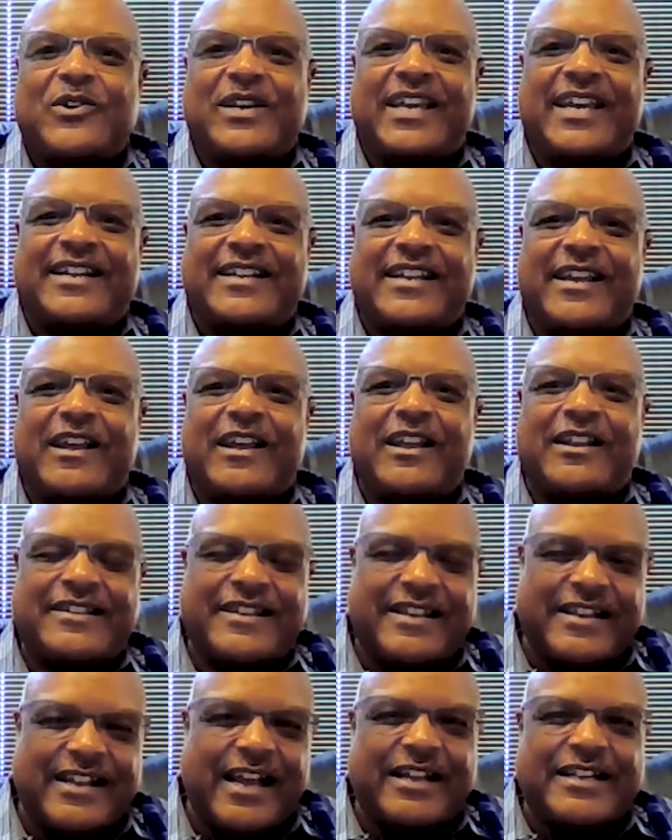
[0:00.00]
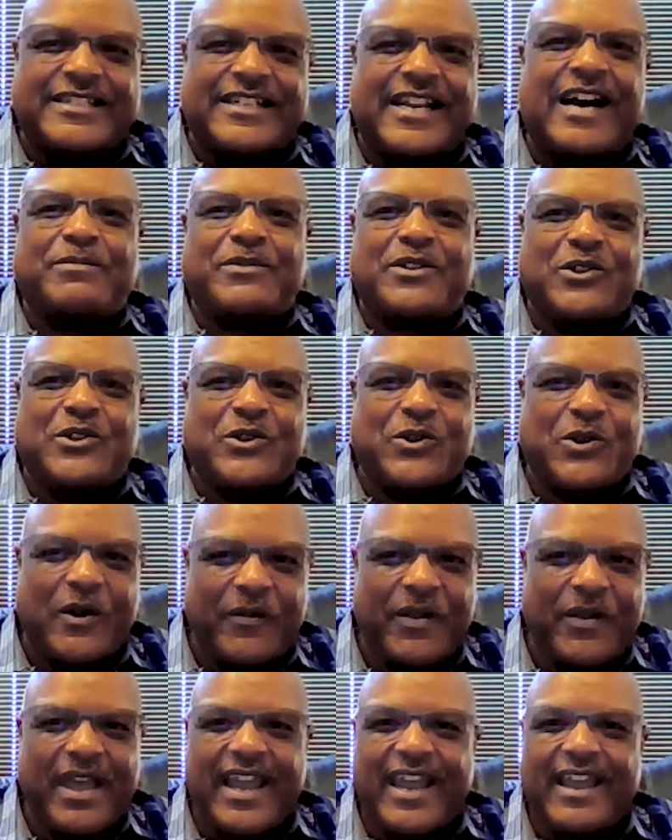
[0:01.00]
Again, it's up to
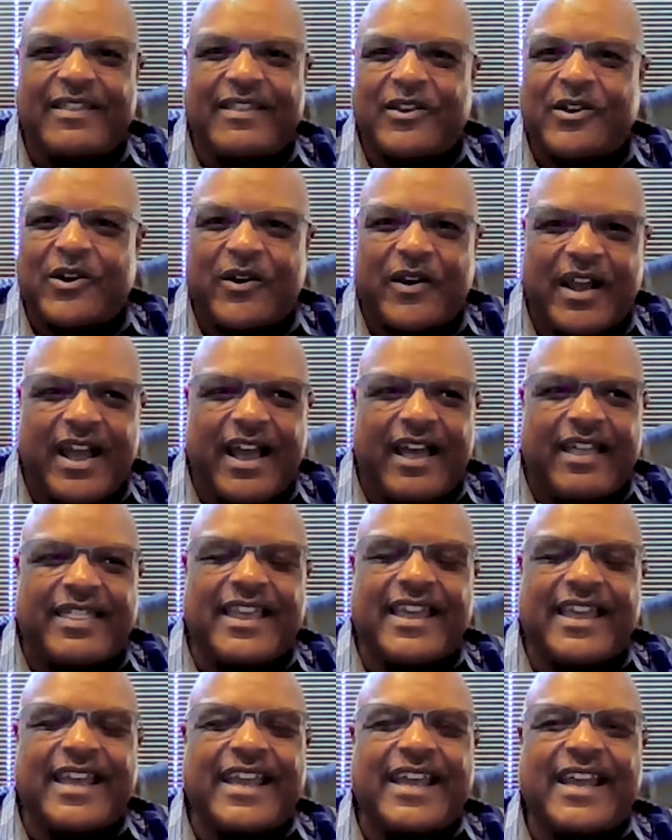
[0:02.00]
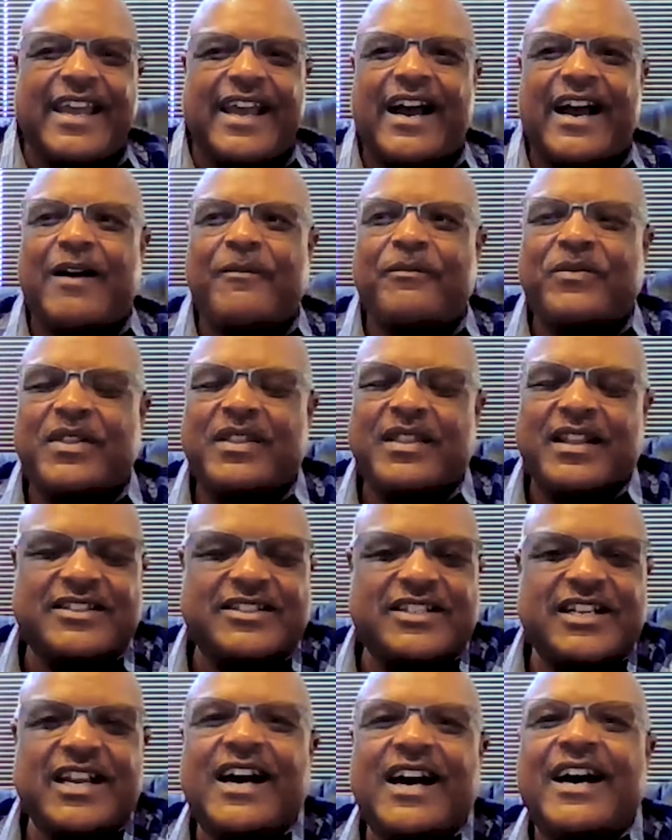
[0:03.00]
either the
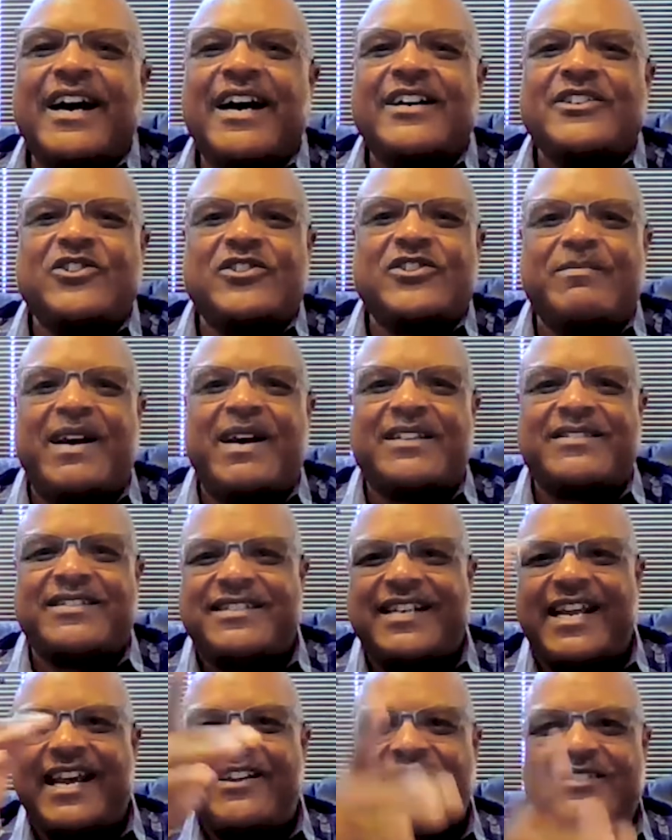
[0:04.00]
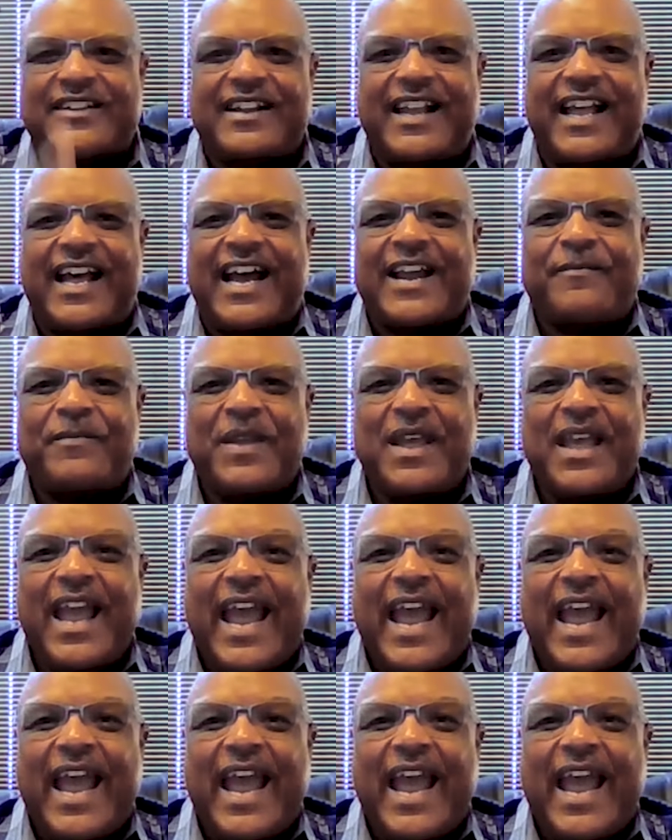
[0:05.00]
judge or someone else to say, here's a line.